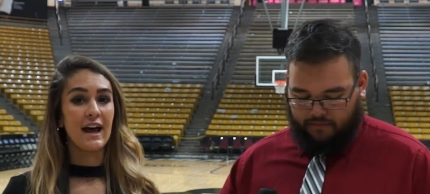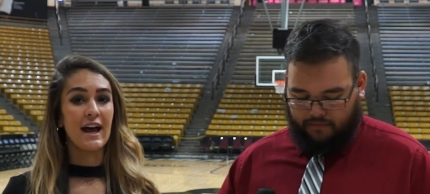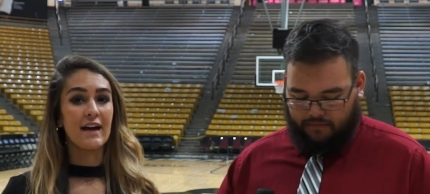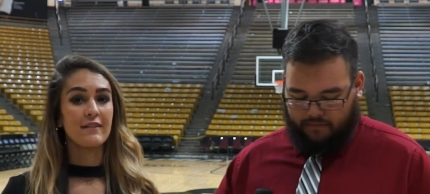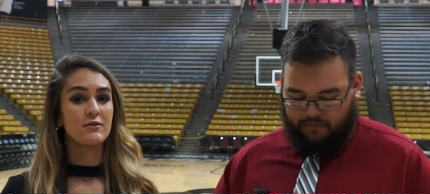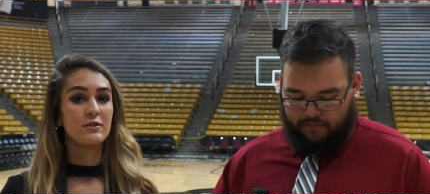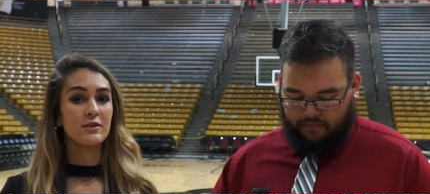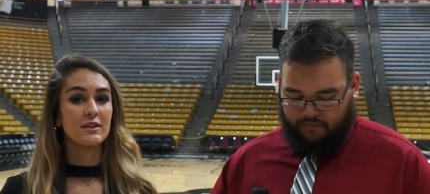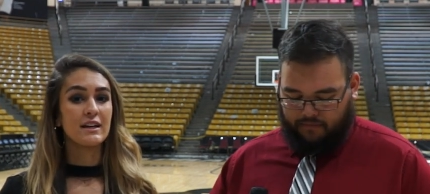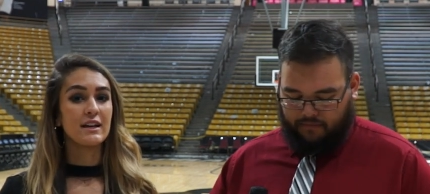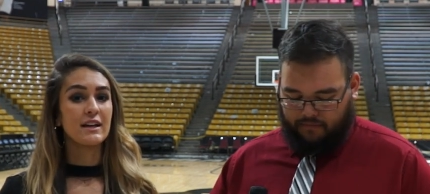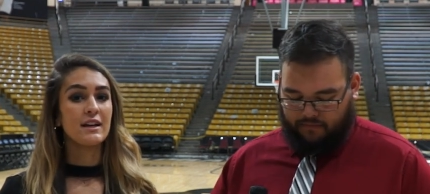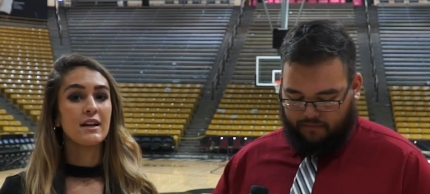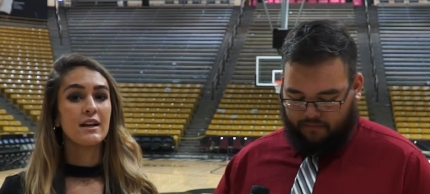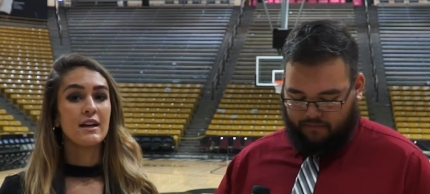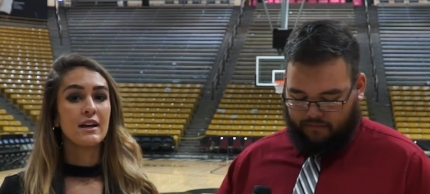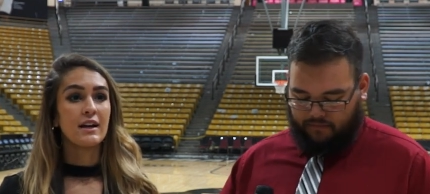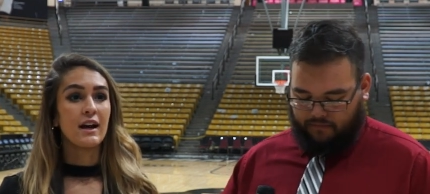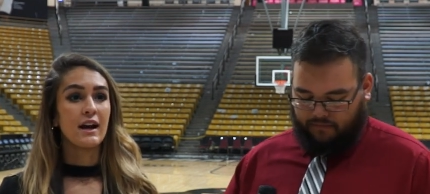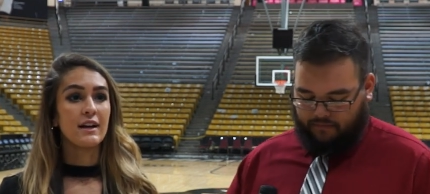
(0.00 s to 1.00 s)
Speaker 1: half. Really
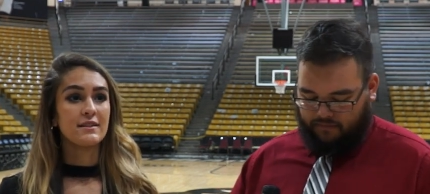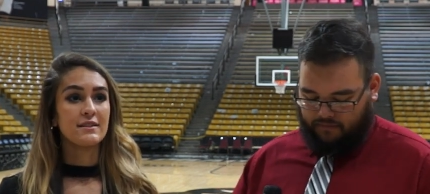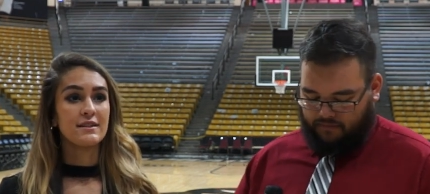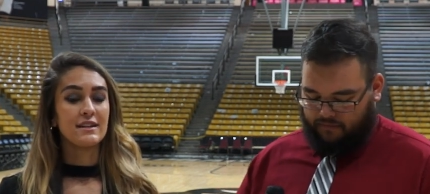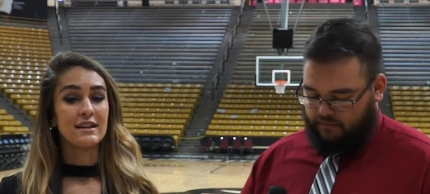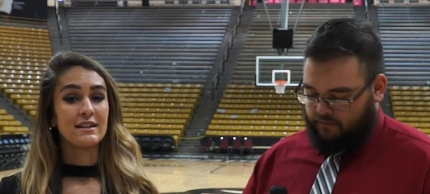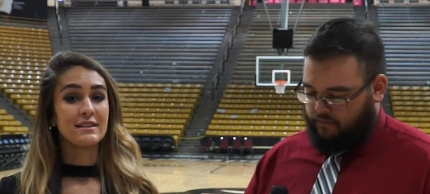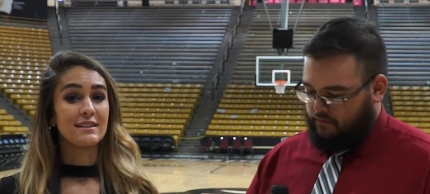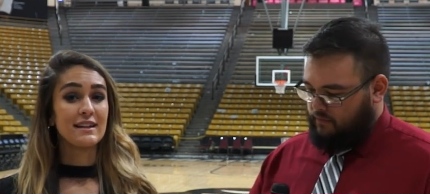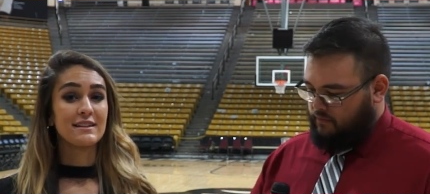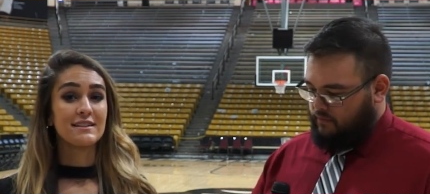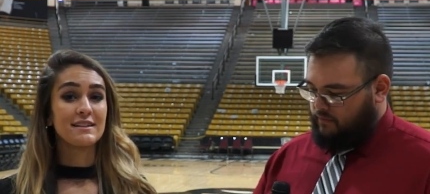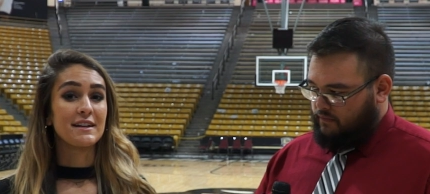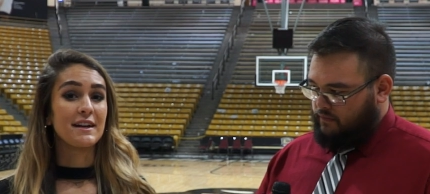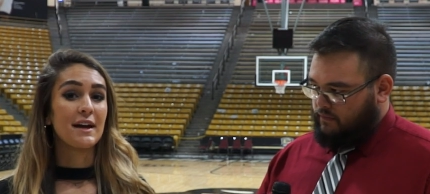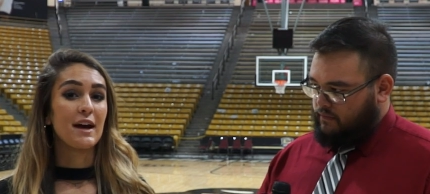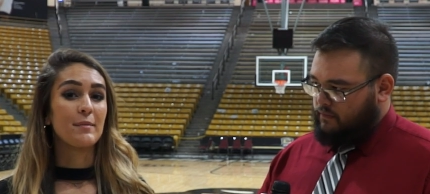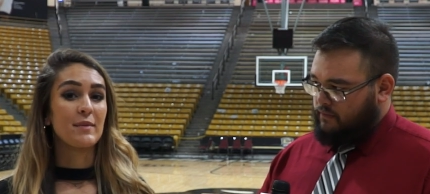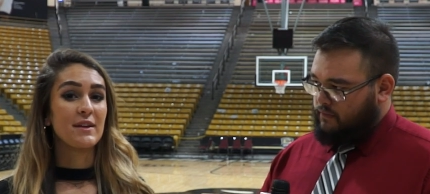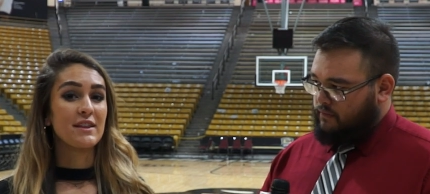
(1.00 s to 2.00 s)
got the
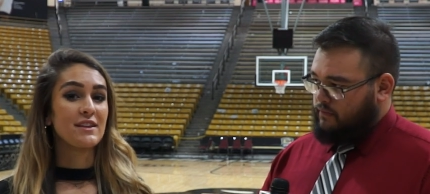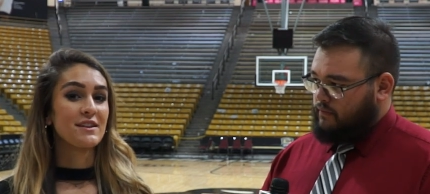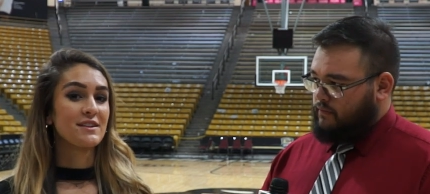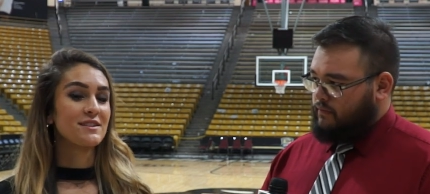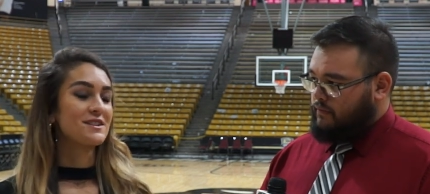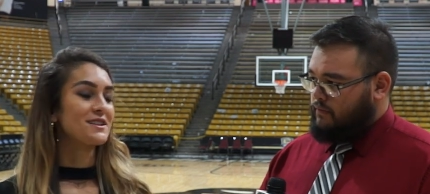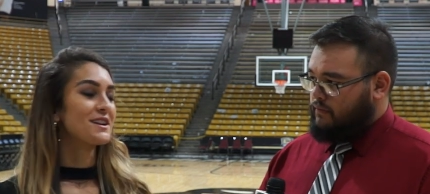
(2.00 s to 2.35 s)
intensity up in this